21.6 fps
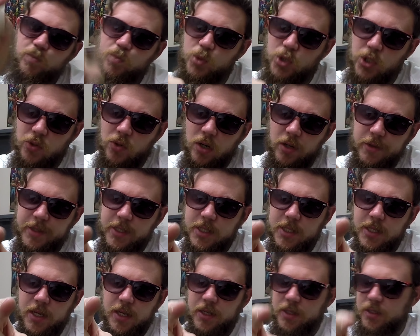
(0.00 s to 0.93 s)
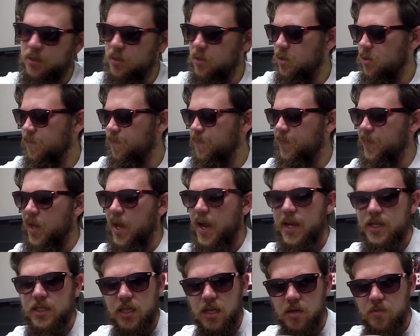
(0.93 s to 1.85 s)
do all the things.
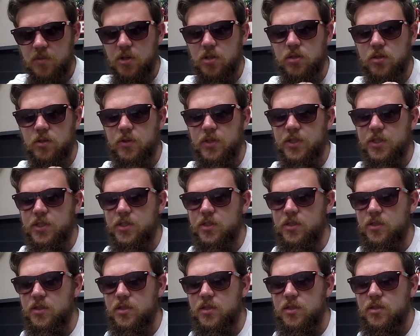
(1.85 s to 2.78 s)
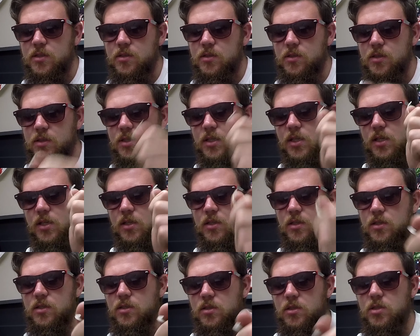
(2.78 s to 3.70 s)
Ask him all the questions, because he
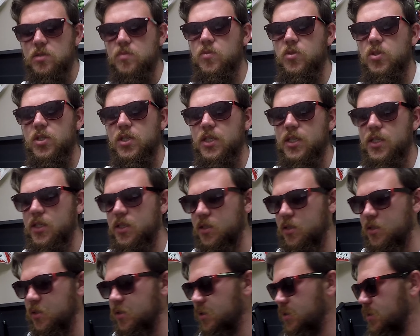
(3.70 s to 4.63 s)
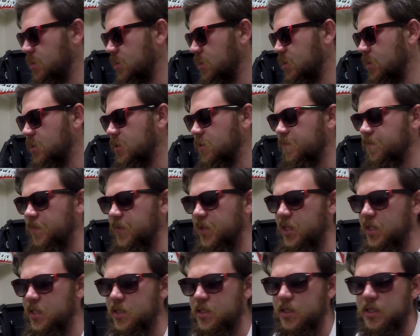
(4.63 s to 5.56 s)
is the smart guy.
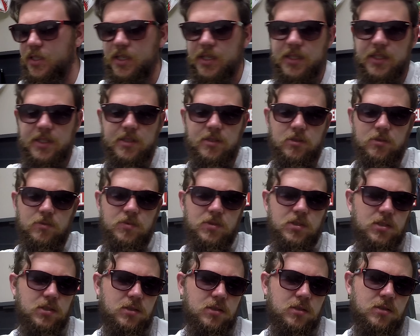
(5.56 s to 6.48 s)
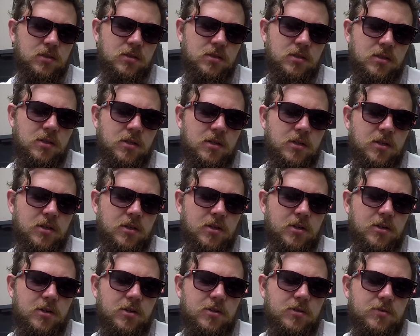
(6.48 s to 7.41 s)
He's the guy that helps
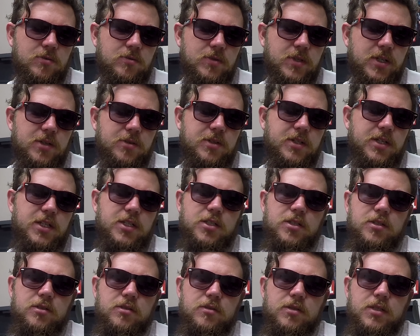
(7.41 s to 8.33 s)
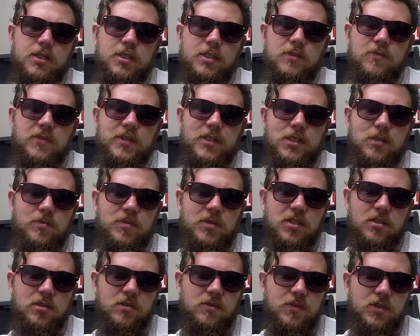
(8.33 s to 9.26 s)
recreation and
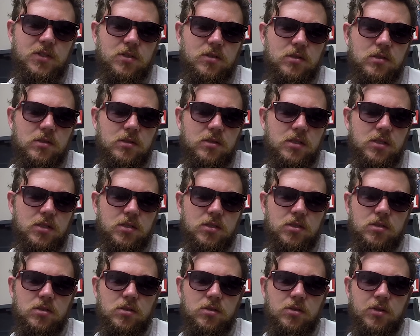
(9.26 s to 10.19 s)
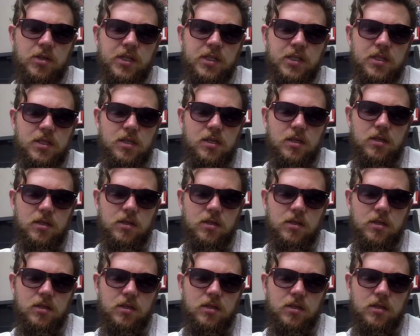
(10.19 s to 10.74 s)
development with all of this crazy